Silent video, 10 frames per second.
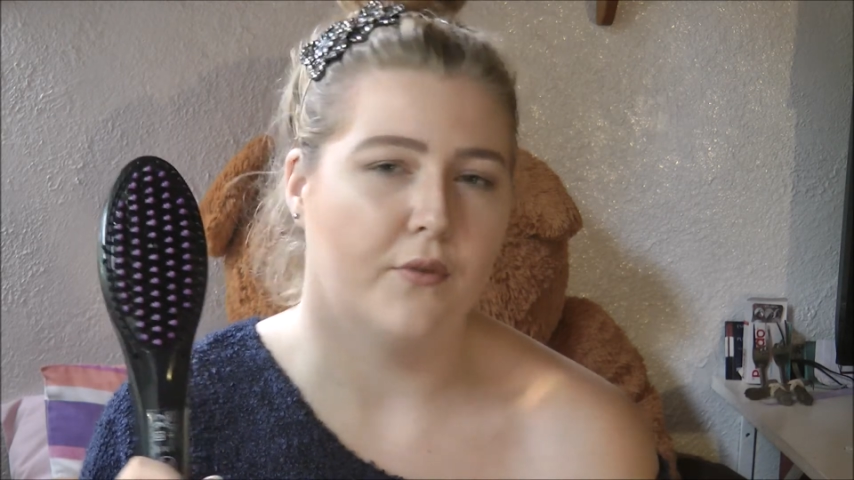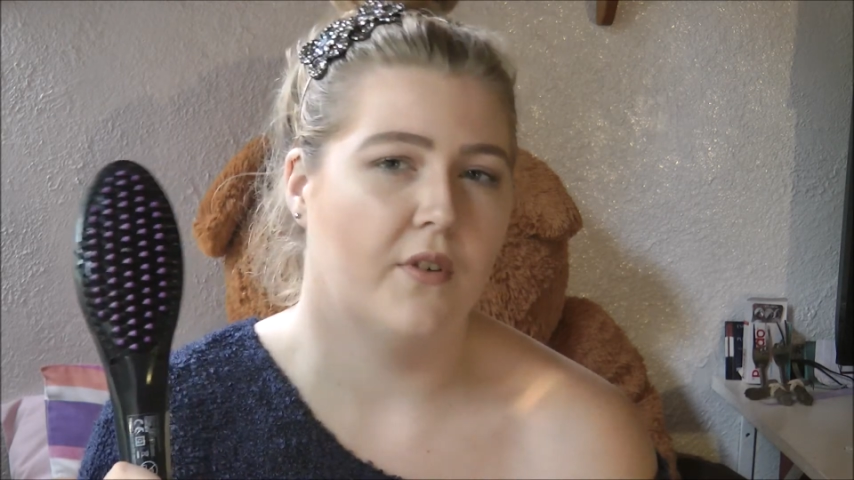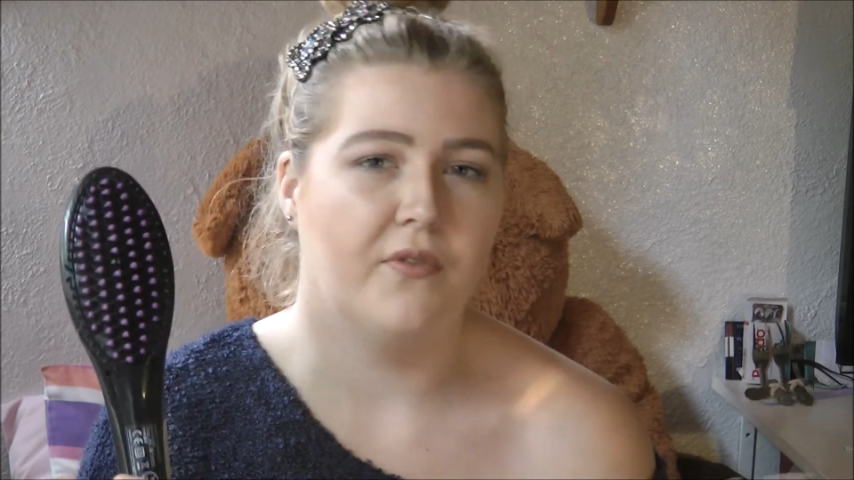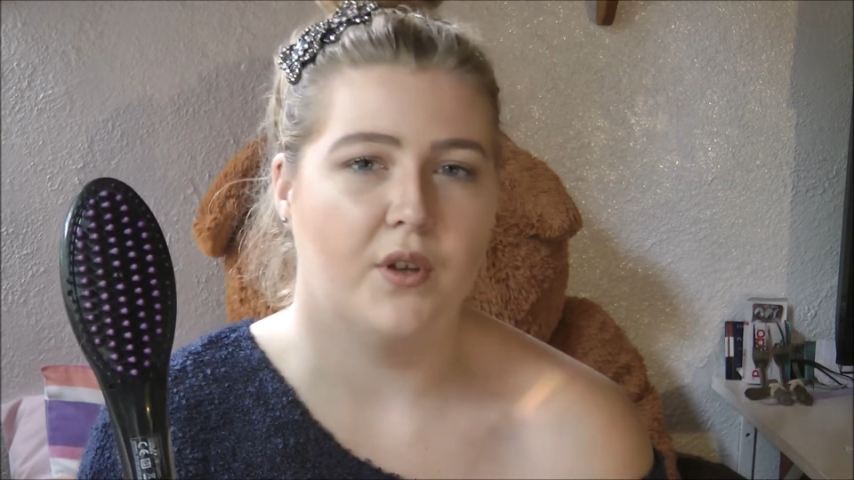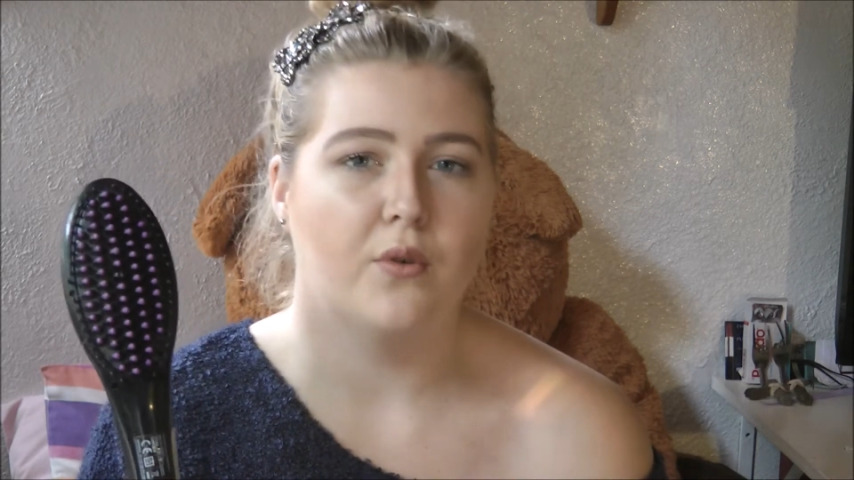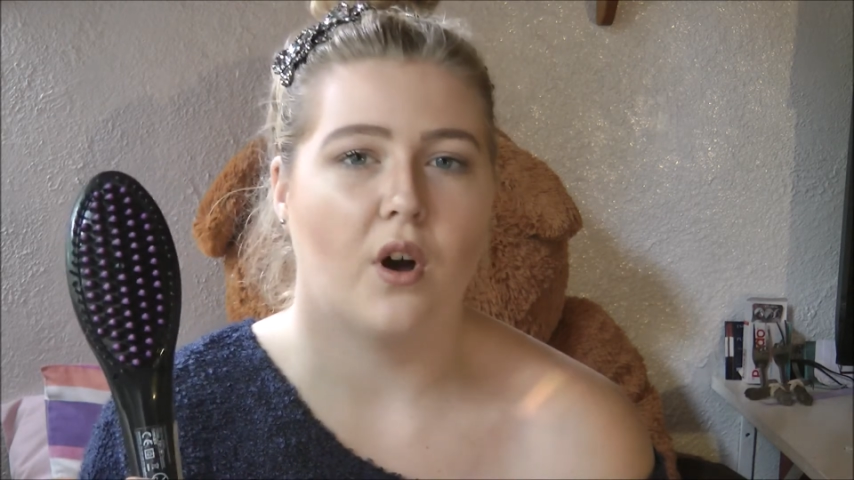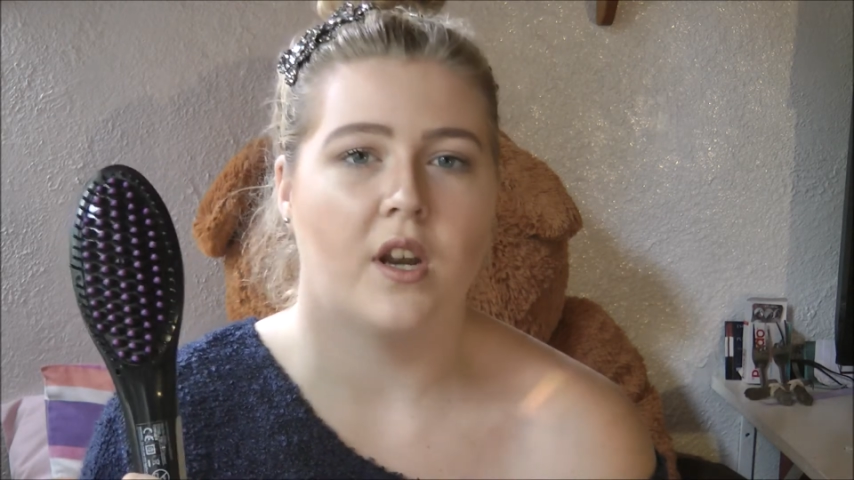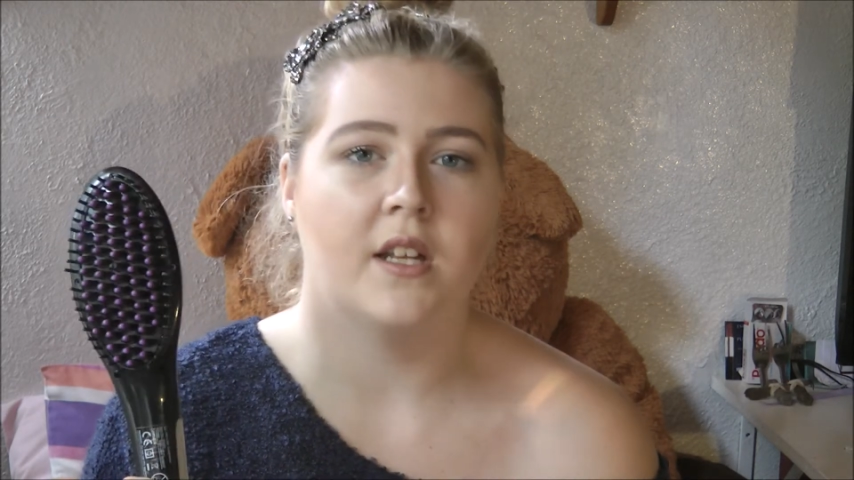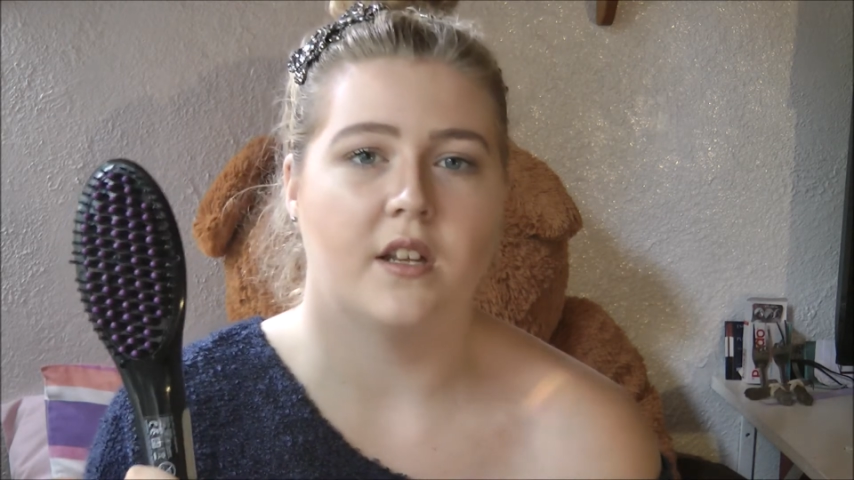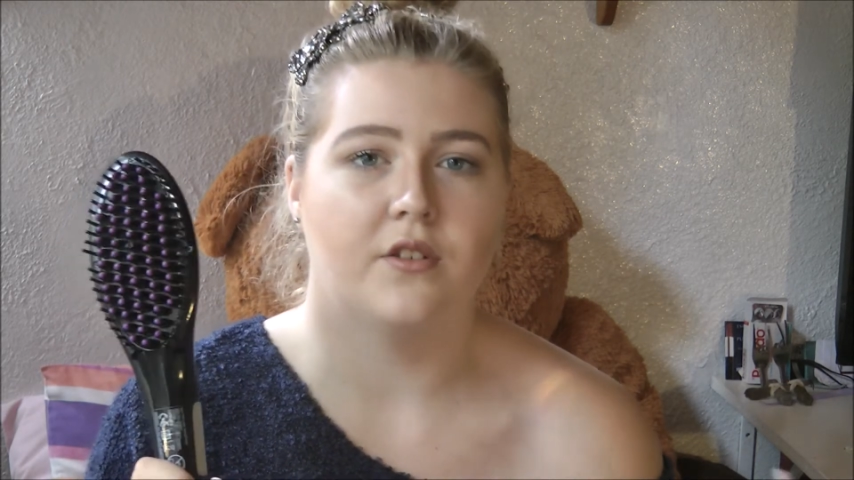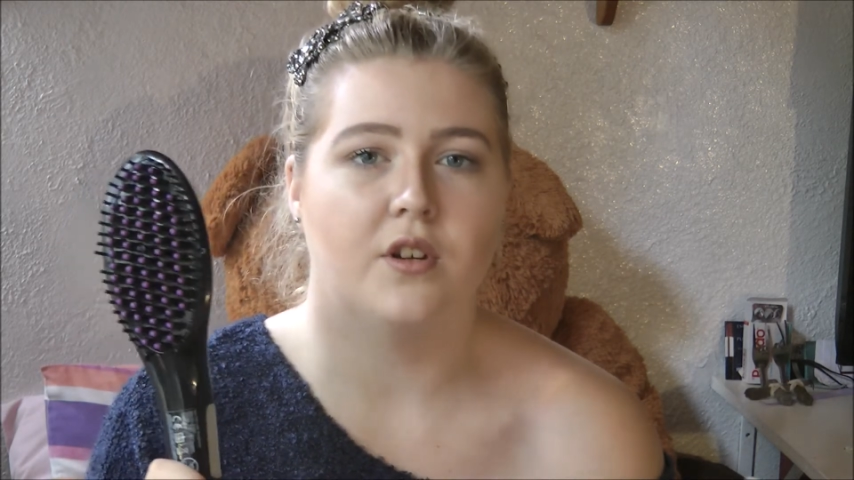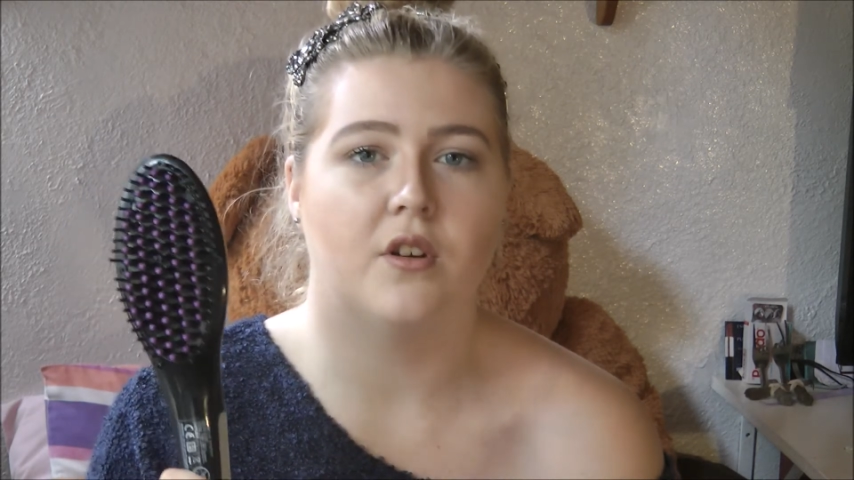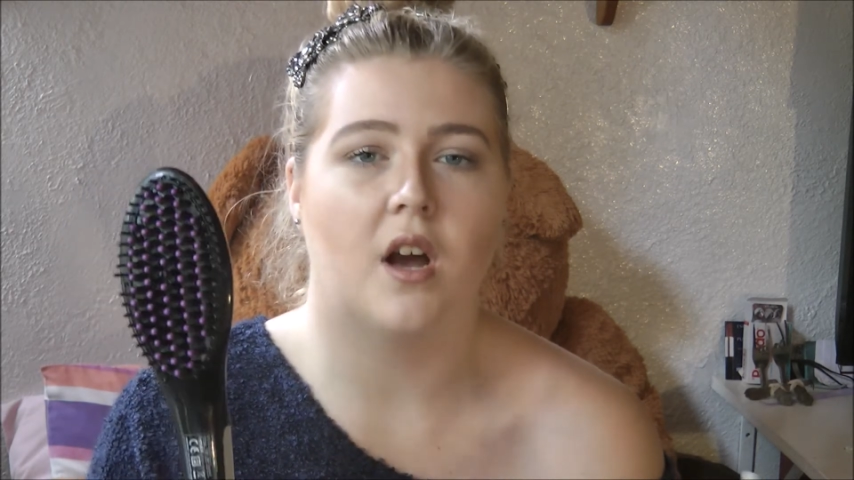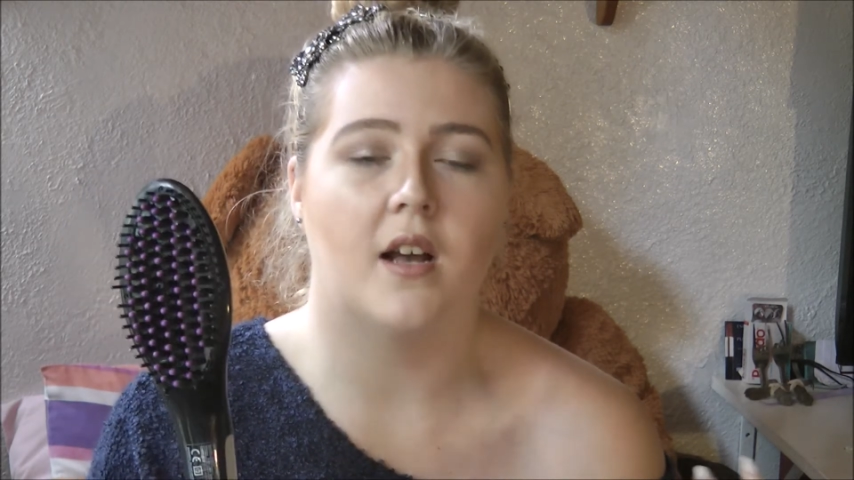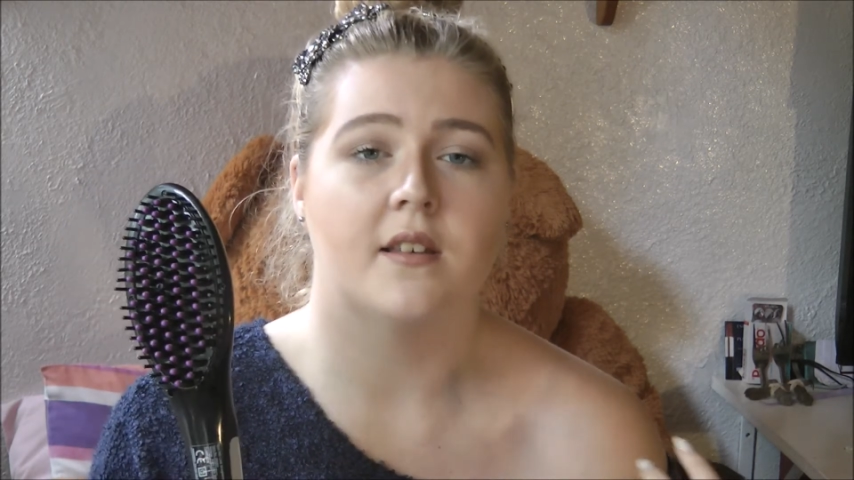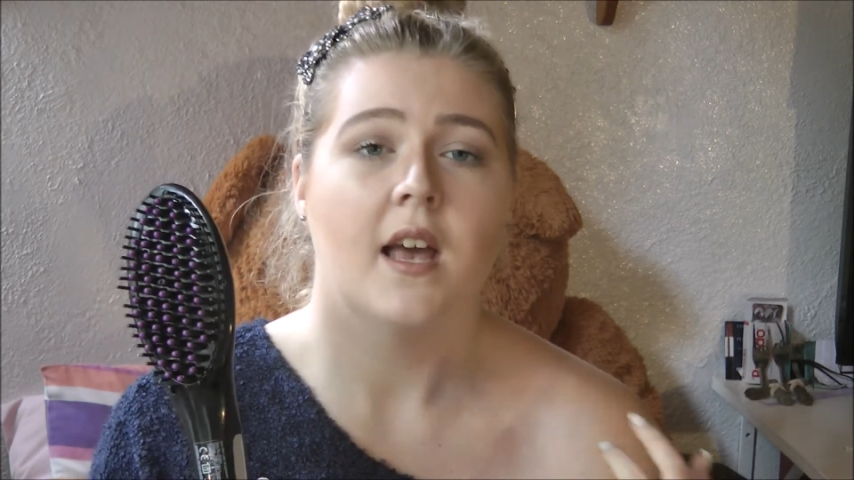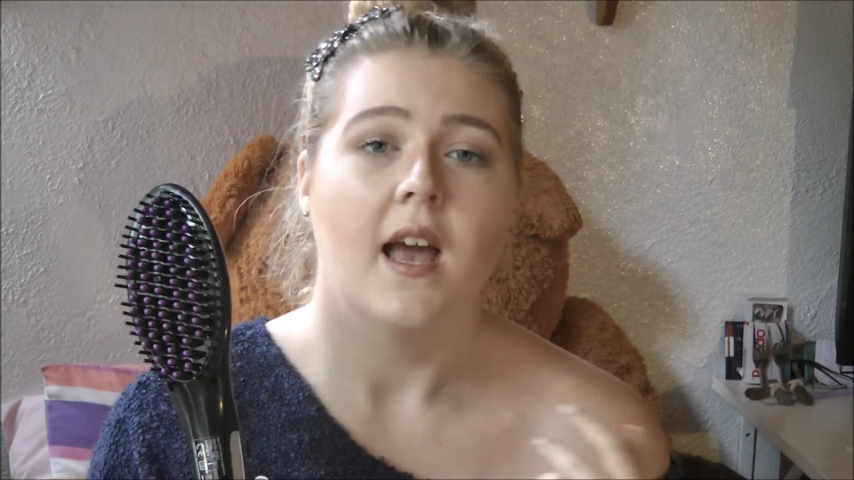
review on it and show you guys